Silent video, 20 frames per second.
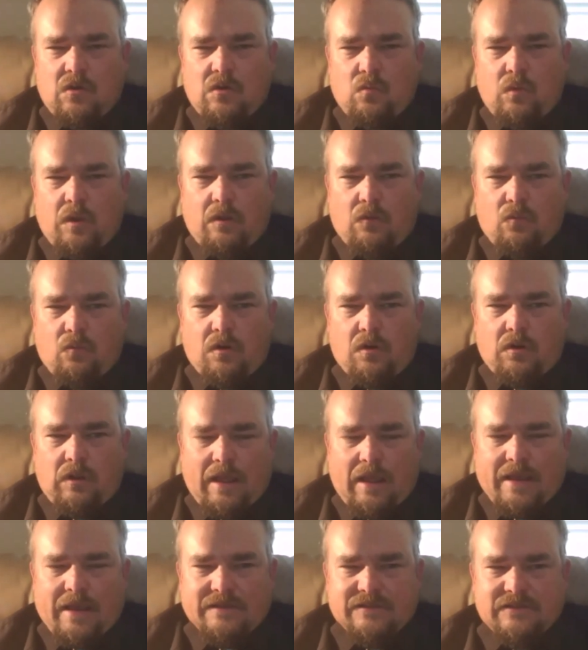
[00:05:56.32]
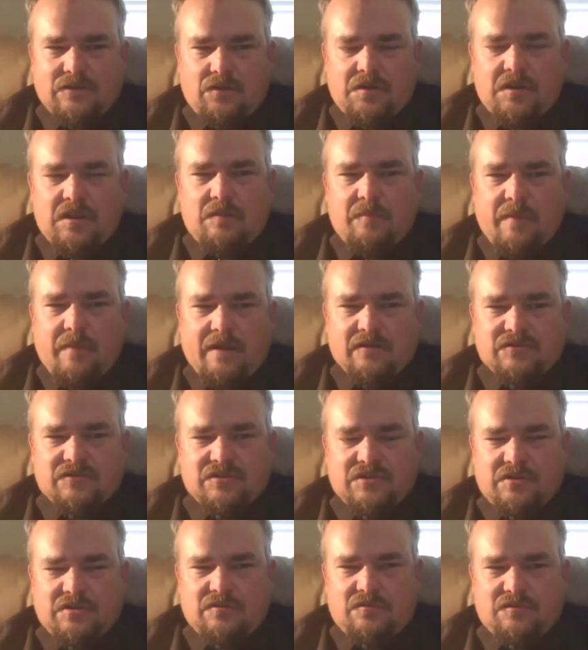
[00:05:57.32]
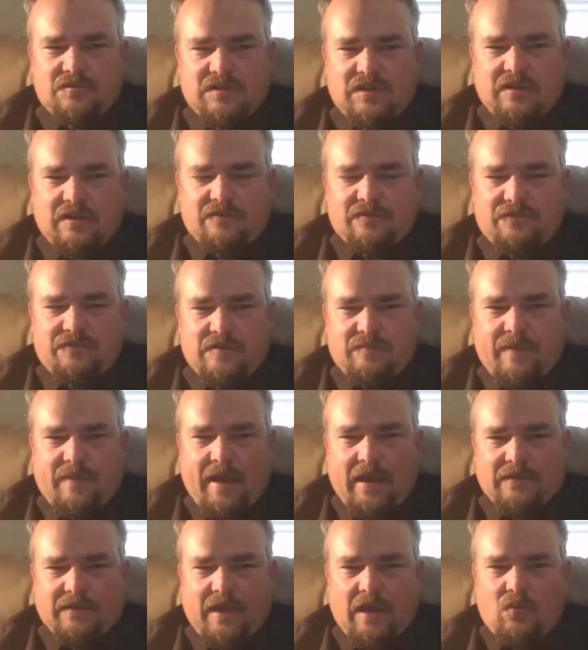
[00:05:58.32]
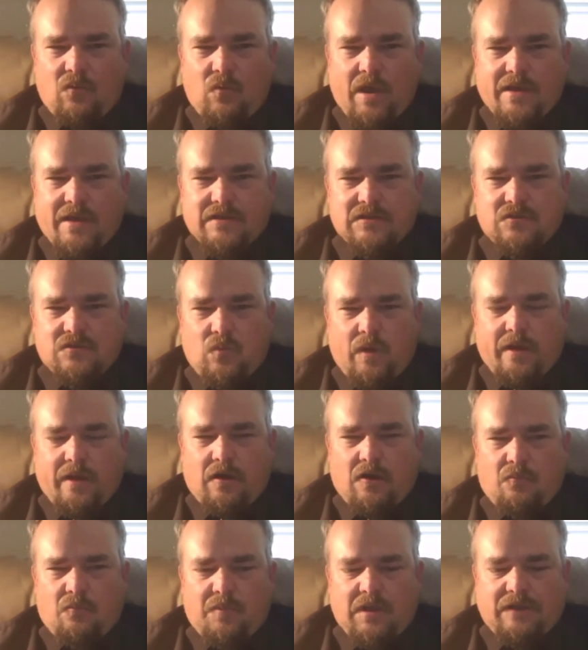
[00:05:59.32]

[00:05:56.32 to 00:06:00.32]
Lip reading: Well, we'll ask on email too to get feedback that way as well.